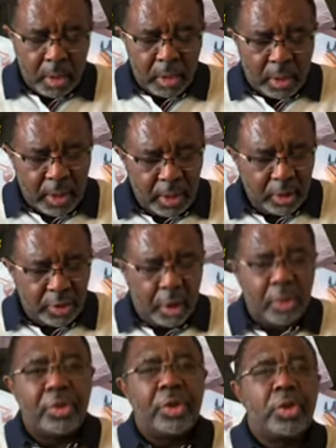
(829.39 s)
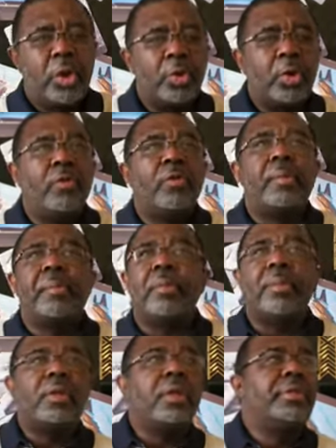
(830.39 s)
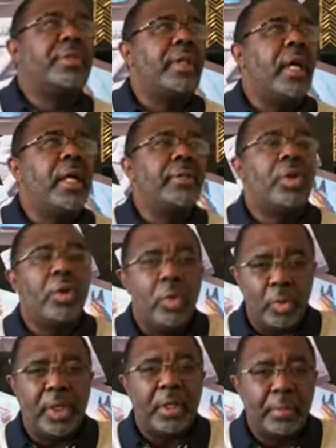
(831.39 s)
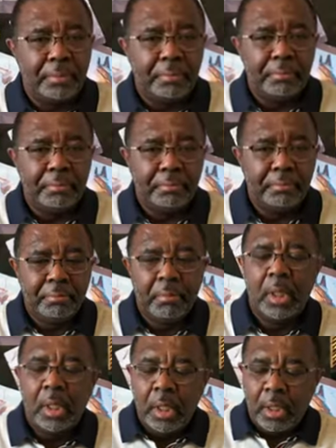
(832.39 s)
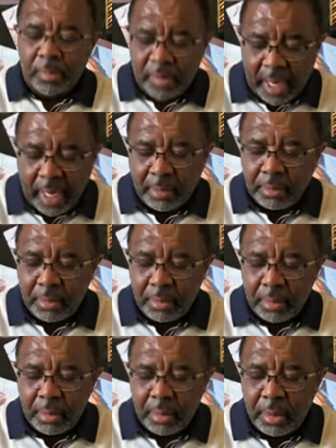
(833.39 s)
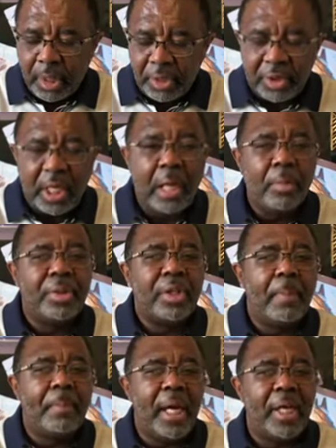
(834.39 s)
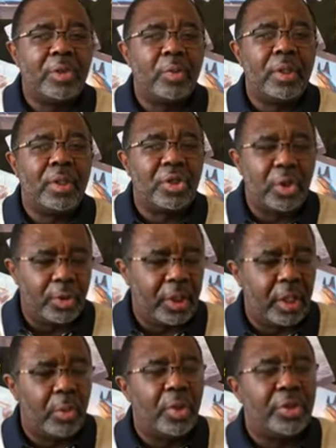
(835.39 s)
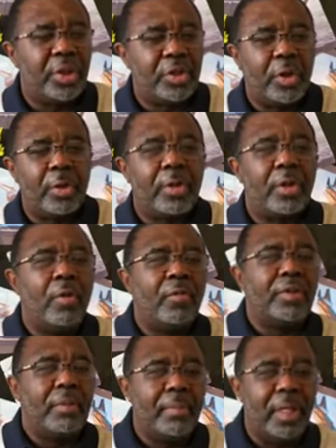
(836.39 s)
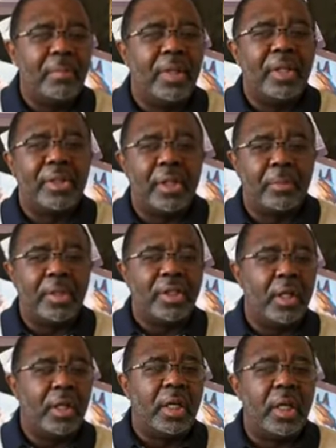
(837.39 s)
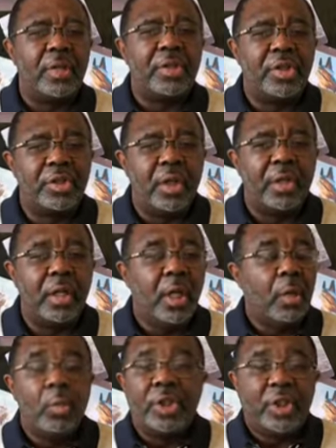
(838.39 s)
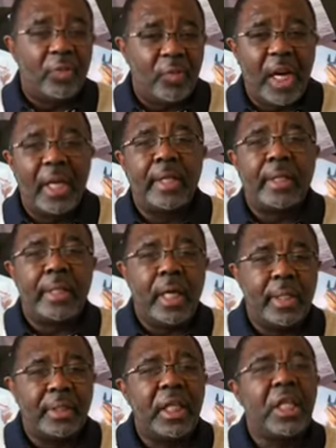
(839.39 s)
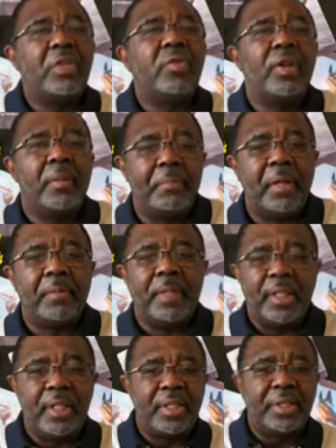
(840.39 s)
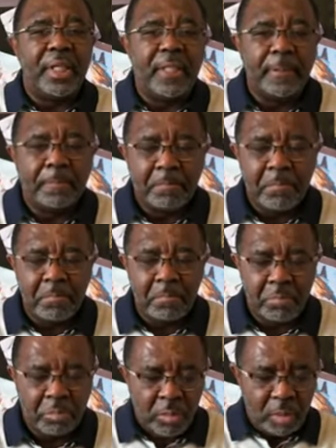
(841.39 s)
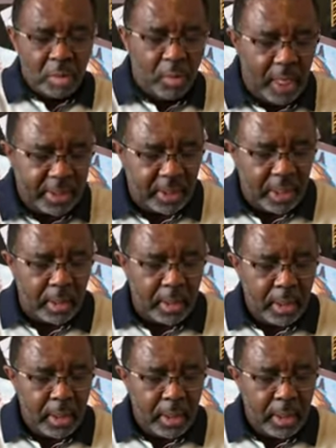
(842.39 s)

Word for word: The leader turns the church over to me because God told him that his time was up pastoring the church and he was to turn it over to me because I'm the younger understudy with the fire that God needs for the people in this season. So watch now.